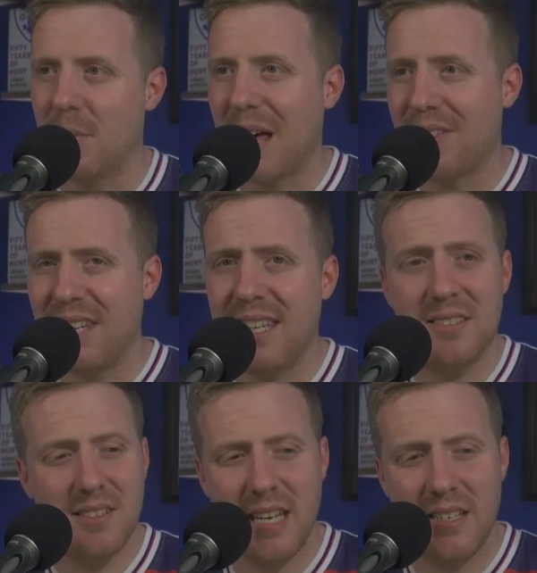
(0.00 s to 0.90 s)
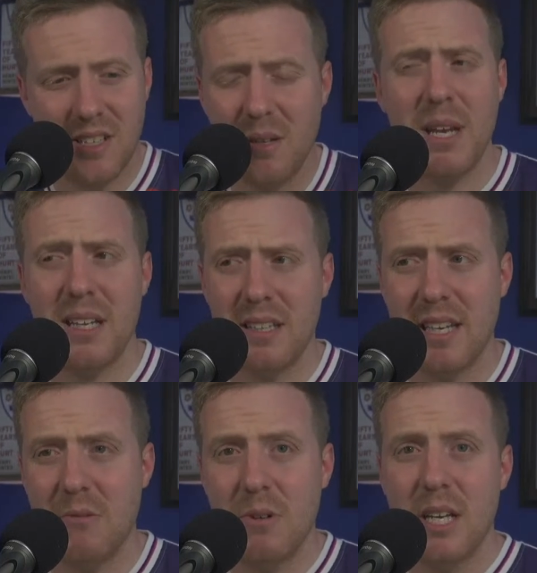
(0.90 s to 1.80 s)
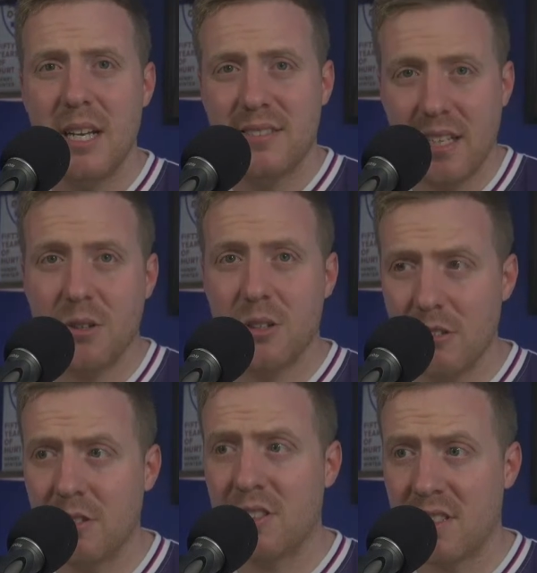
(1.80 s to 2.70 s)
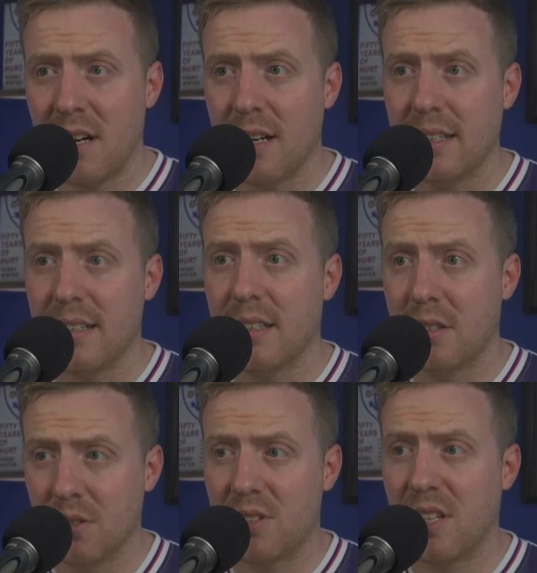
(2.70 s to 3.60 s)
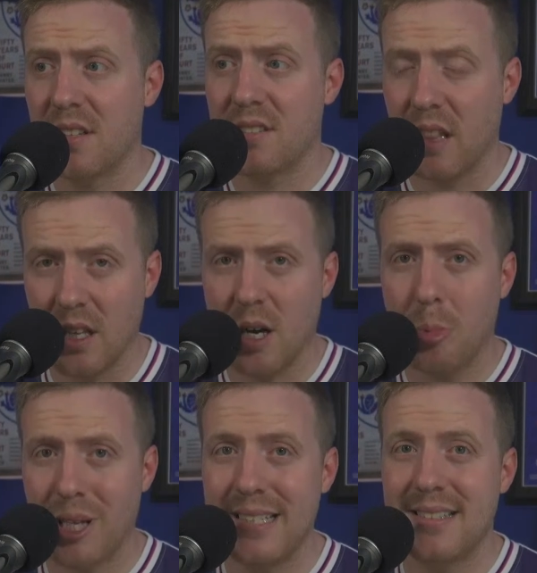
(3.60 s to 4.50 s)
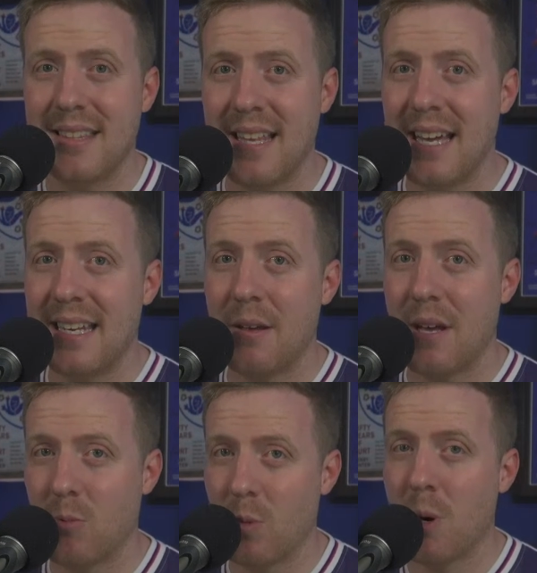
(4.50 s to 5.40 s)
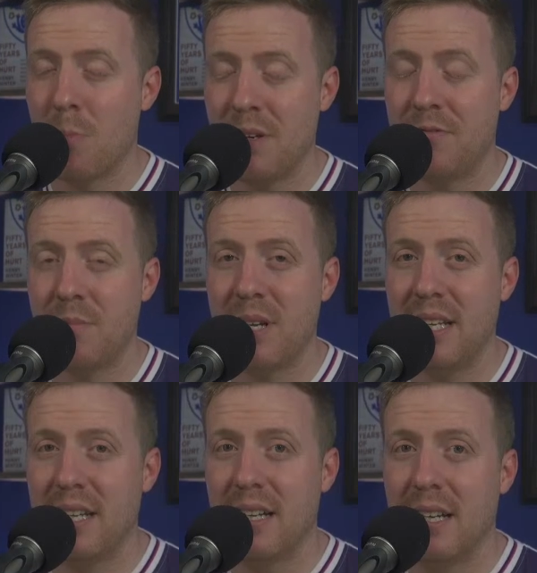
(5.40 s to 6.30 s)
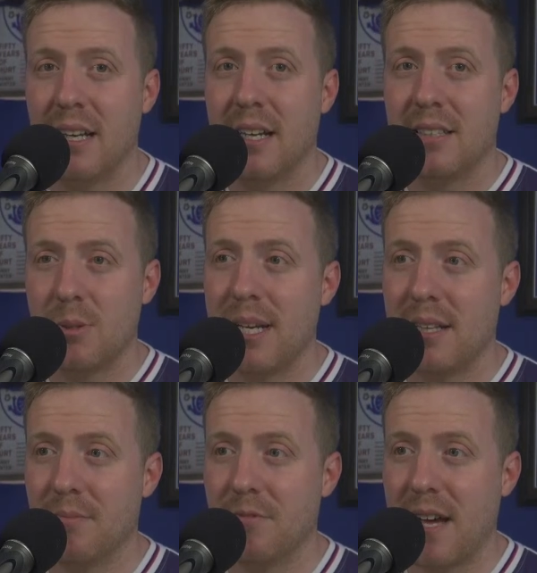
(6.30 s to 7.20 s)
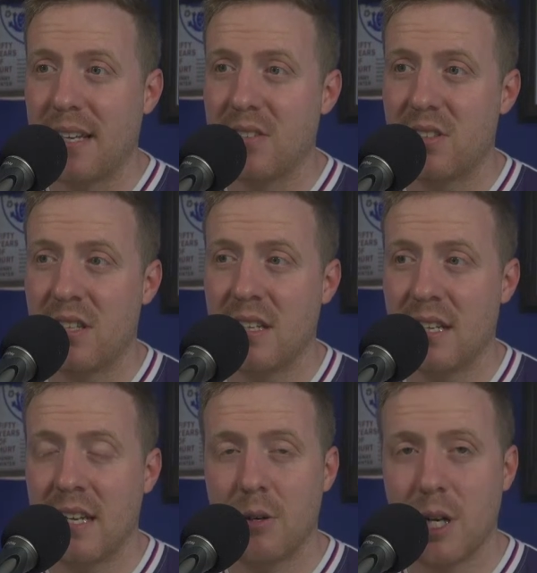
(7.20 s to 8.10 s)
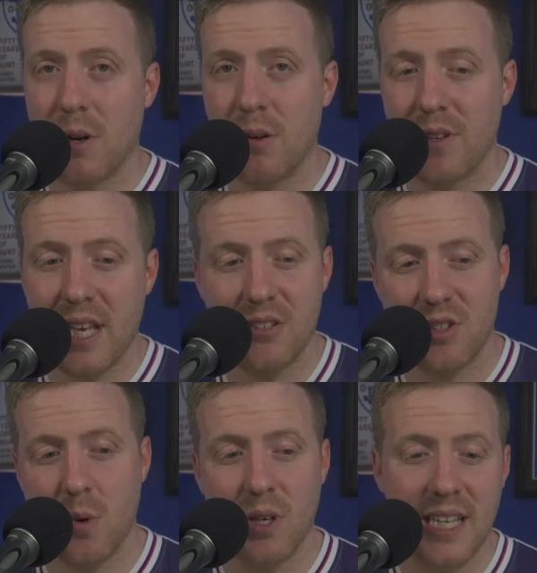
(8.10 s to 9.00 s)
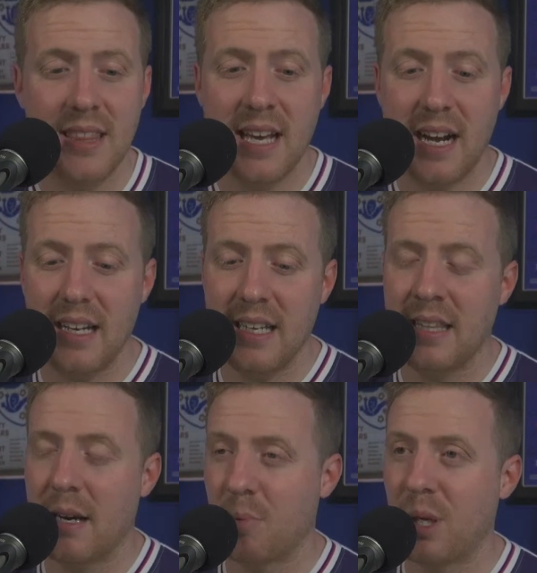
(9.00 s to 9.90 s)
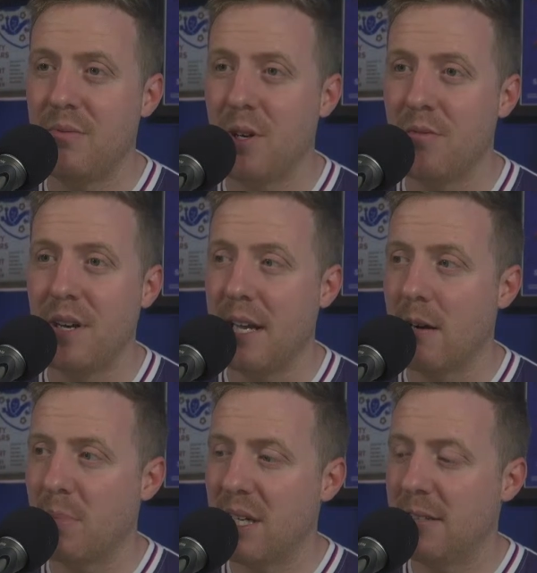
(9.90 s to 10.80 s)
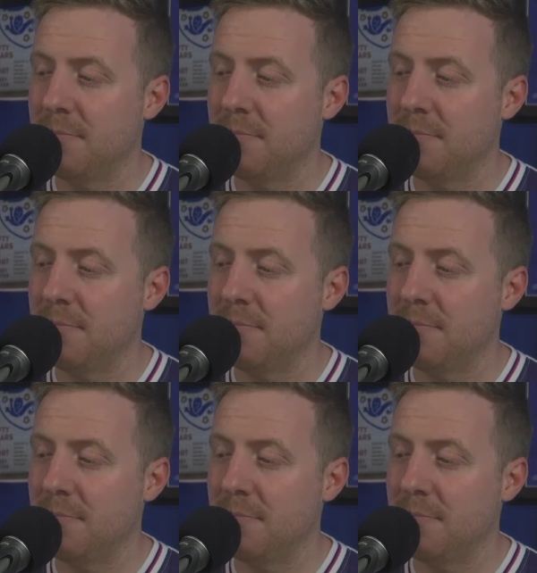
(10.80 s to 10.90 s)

But I think it's going to be, you know, Senegal are a good side. Good side. There's a lot of players in there now that will be familiar to England fans, and I'll go over their squad in that preview video, but.